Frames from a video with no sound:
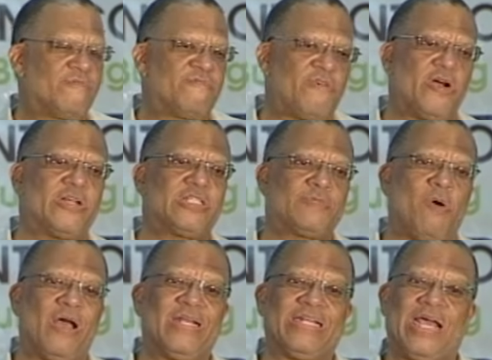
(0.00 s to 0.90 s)
First
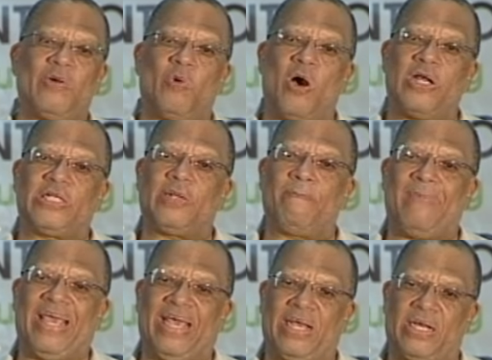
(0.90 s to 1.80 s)
point I want to
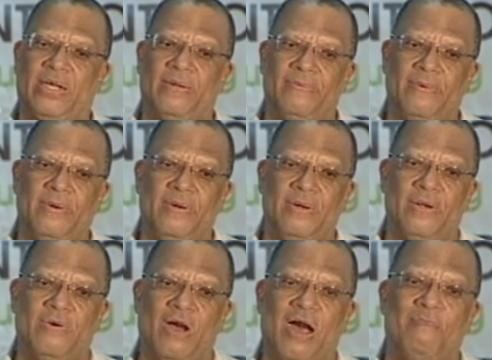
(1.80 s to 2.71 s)
make
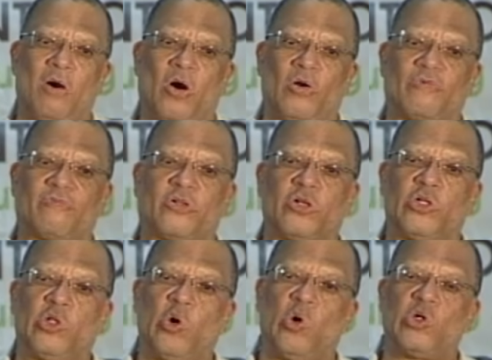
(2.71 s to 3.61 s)
about to
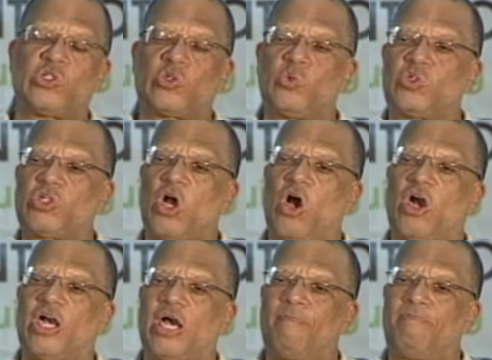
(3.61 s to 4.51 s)
those who
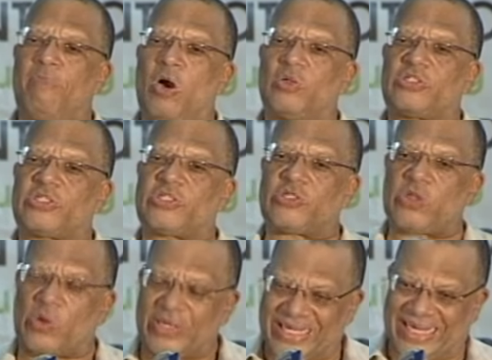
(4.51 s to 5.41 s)
talk about
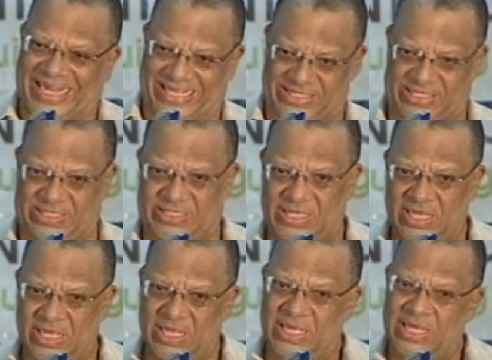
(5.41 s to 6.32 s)
suddenness
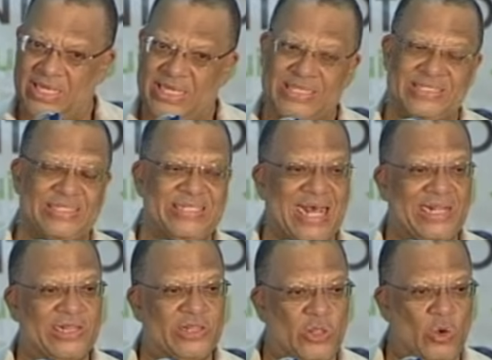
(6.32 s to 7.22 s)
is
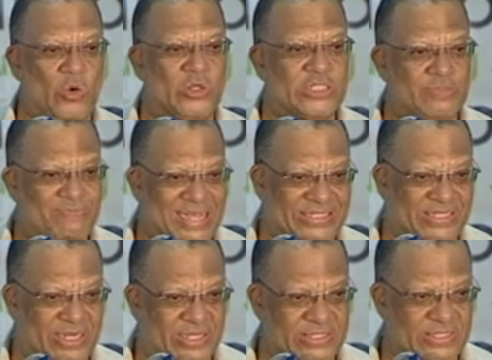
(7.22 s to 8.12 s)
that those
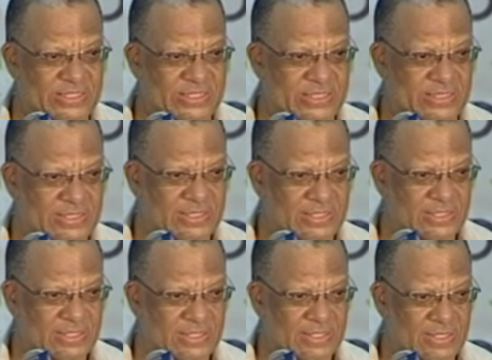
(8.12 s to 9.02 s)
measures
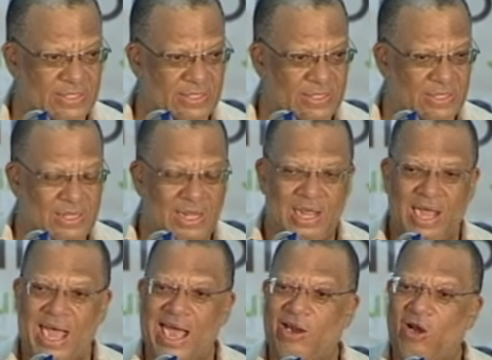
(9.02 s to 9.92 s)

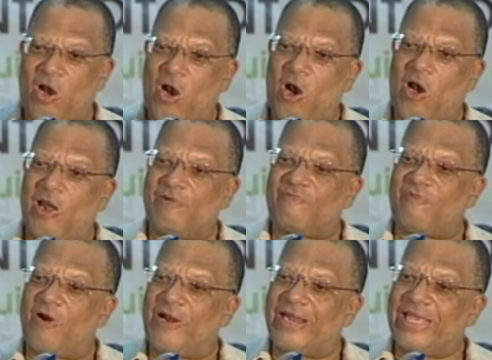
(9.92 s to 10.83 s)
are all
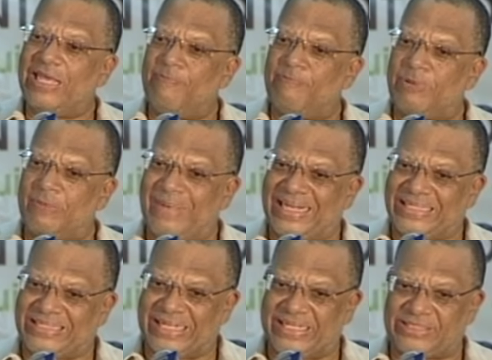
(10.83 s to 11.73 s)
for
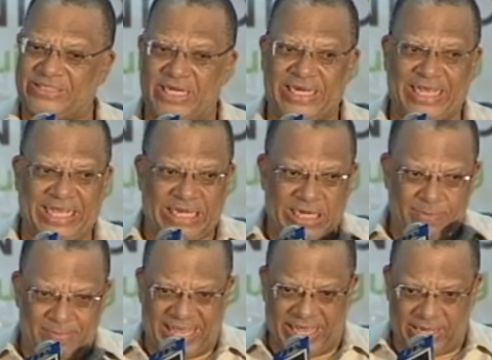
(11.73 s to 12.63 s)
implementation in the
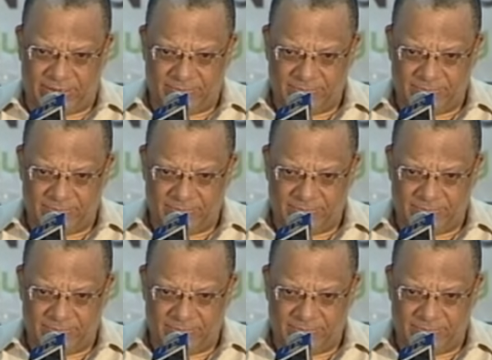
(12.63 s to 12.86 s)
main